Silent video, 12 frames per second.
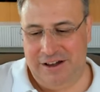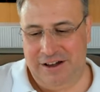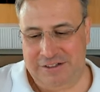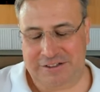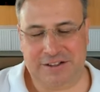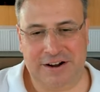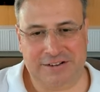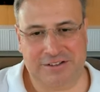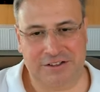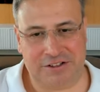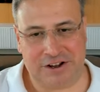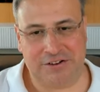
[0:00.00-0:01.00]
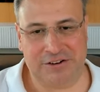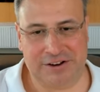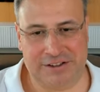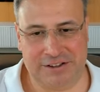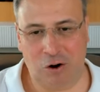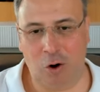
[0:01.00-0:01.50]
started
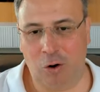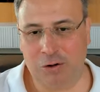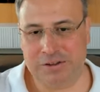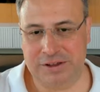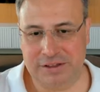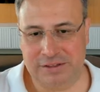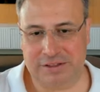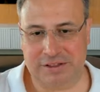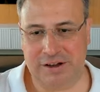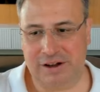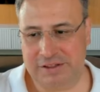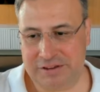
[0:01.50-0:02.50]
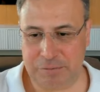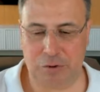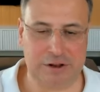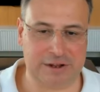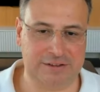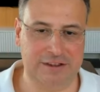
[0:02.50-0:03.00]
discovering all these other
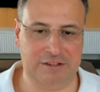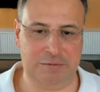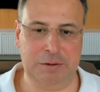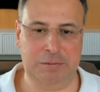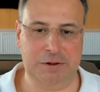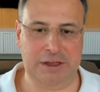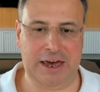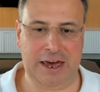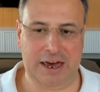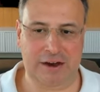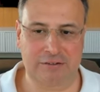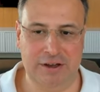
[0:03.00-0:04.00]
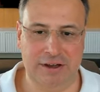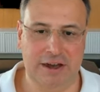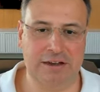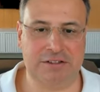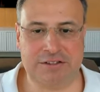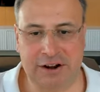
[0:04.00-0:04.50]
product needs people have,
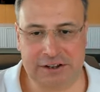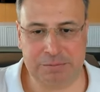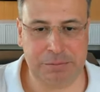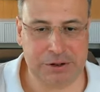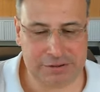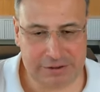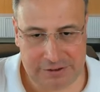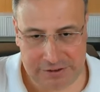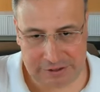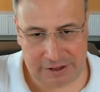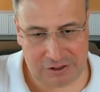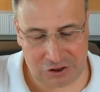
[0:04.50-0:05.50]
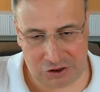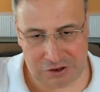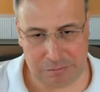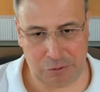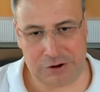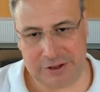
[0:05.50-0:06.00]
and started building these additional
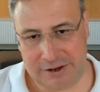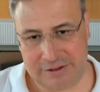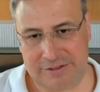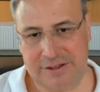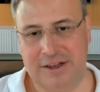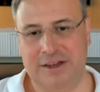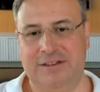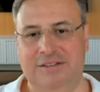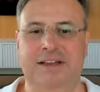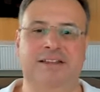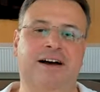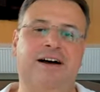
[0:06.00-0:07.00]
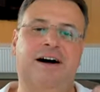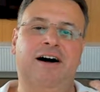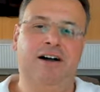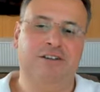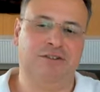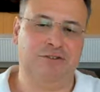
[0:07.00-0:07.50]
products, that
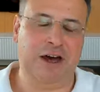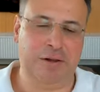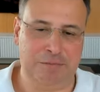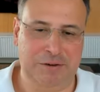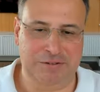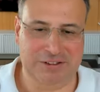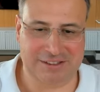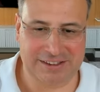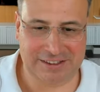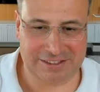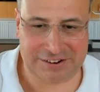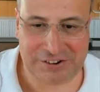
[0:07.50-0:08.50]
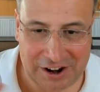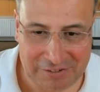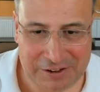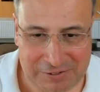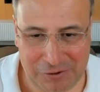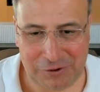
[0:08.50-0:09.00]
also helped me with these
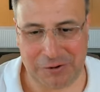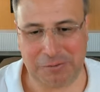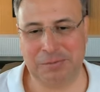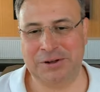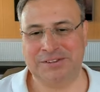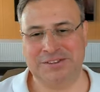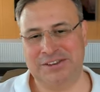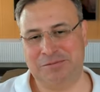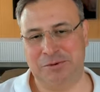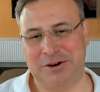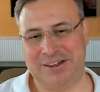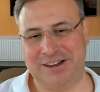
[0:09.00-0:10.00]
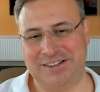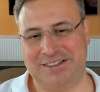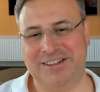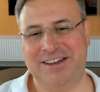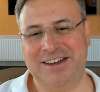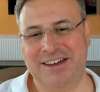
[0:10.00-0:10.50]
craving for building new products.
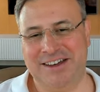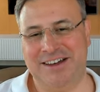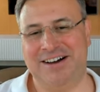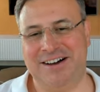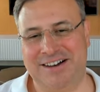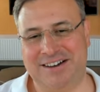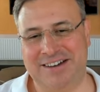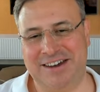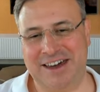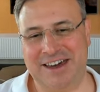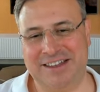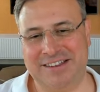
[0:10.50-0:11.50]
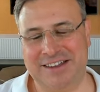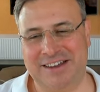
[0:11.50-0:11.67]
And